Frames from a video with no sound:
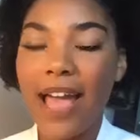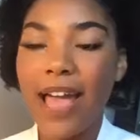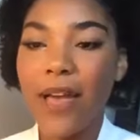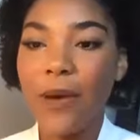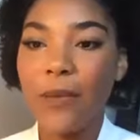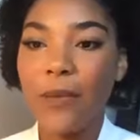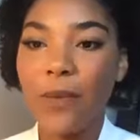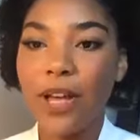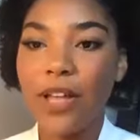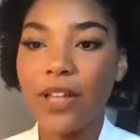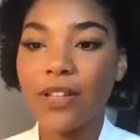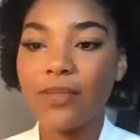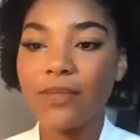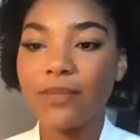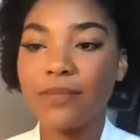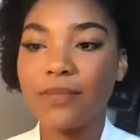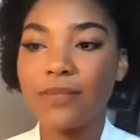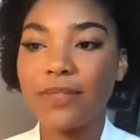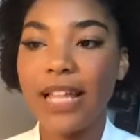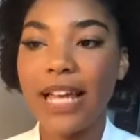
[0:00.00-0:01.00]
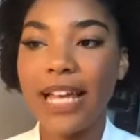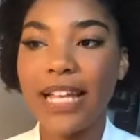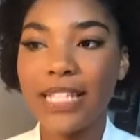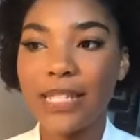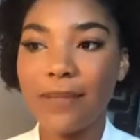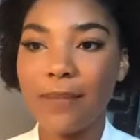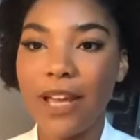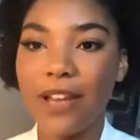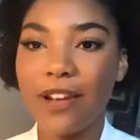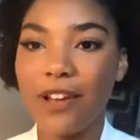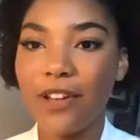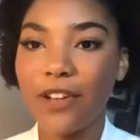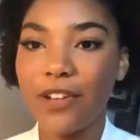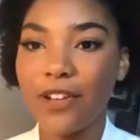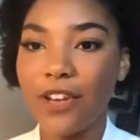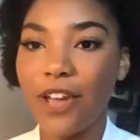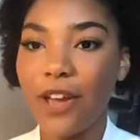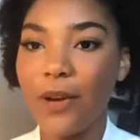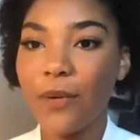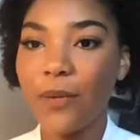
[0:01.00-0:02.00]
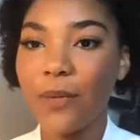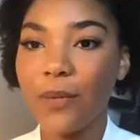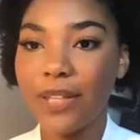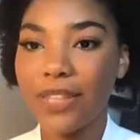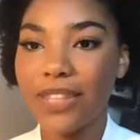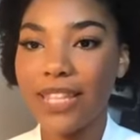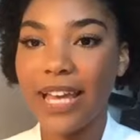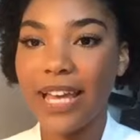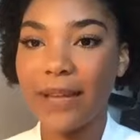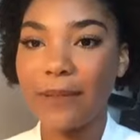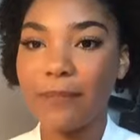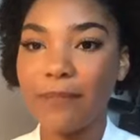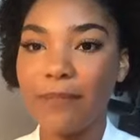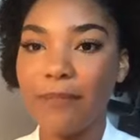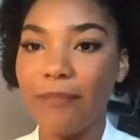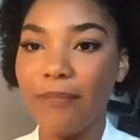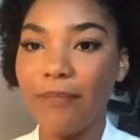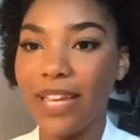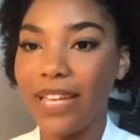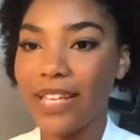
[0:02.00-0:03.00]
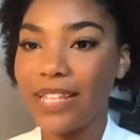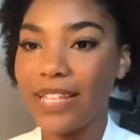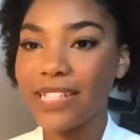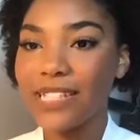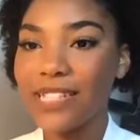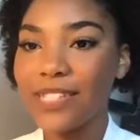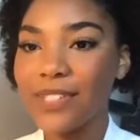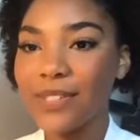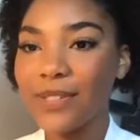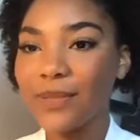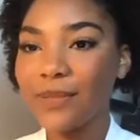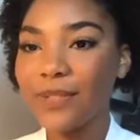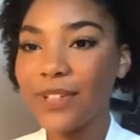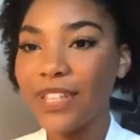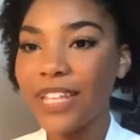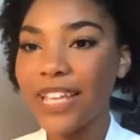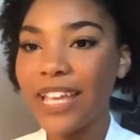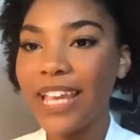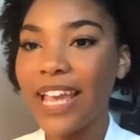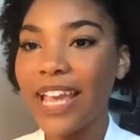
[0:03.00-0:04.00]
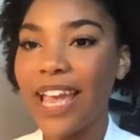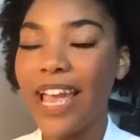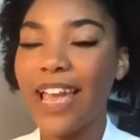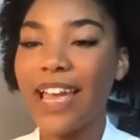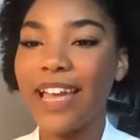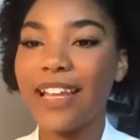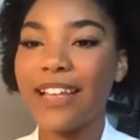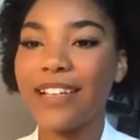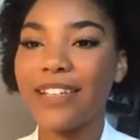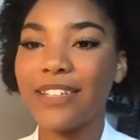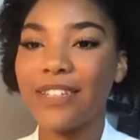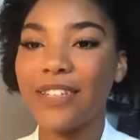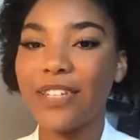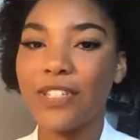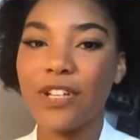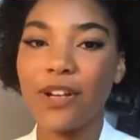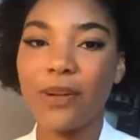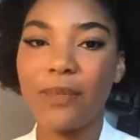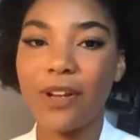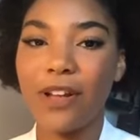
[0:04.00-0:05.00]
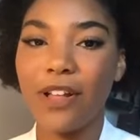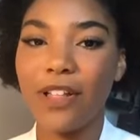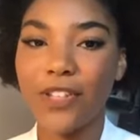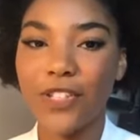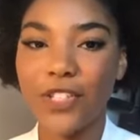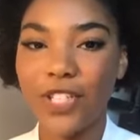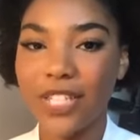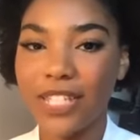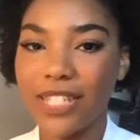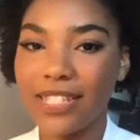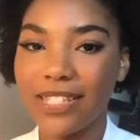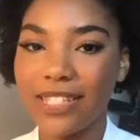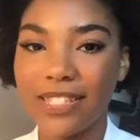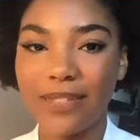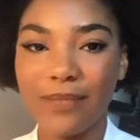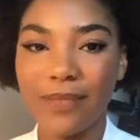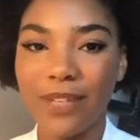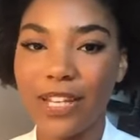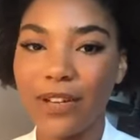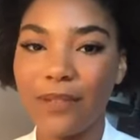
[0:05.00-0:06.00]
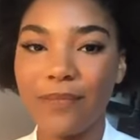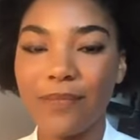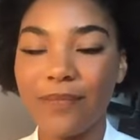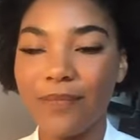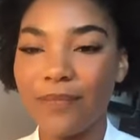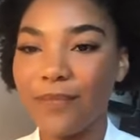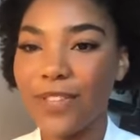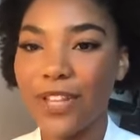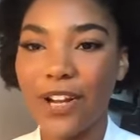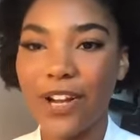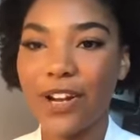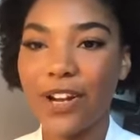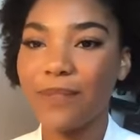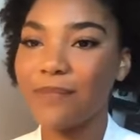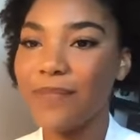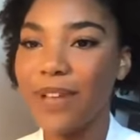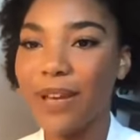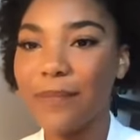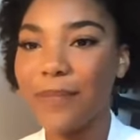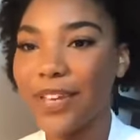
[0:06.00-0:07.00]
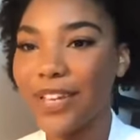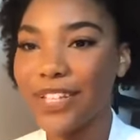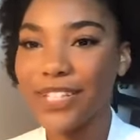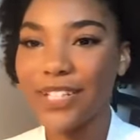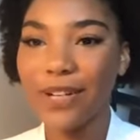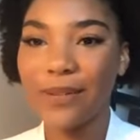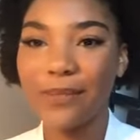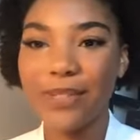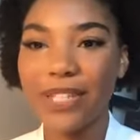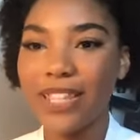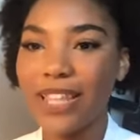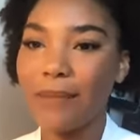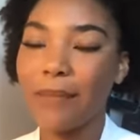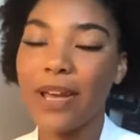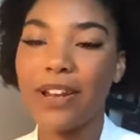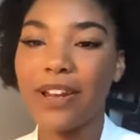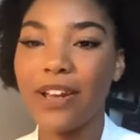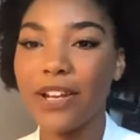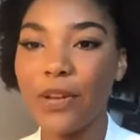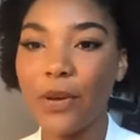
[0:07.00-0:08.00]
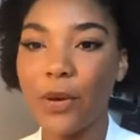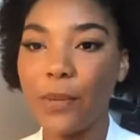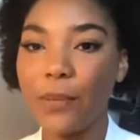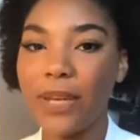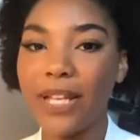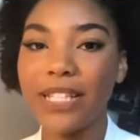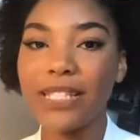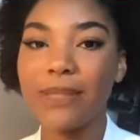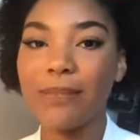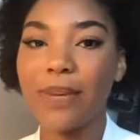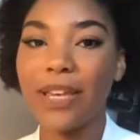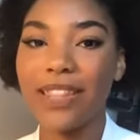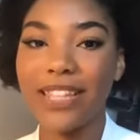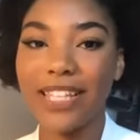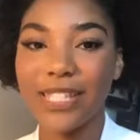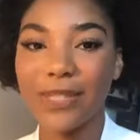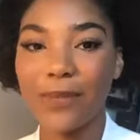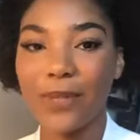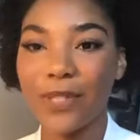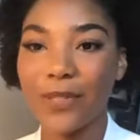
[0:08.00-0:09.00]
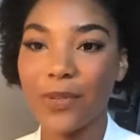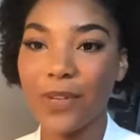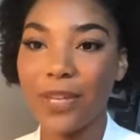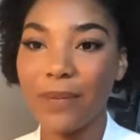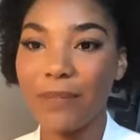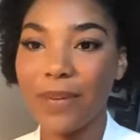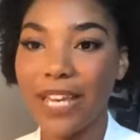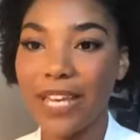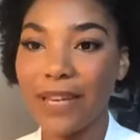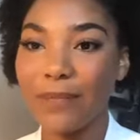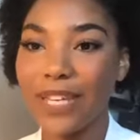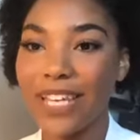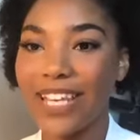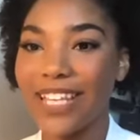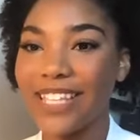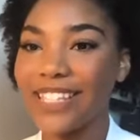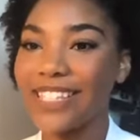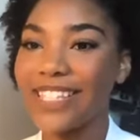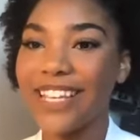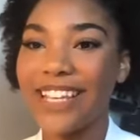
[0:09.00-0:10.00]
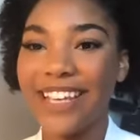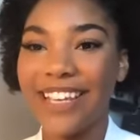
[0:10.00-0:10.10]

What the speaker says: Well, clients might not know what that means really, and the terminology is, there are a million terms that they might not know it means, but this one's really big because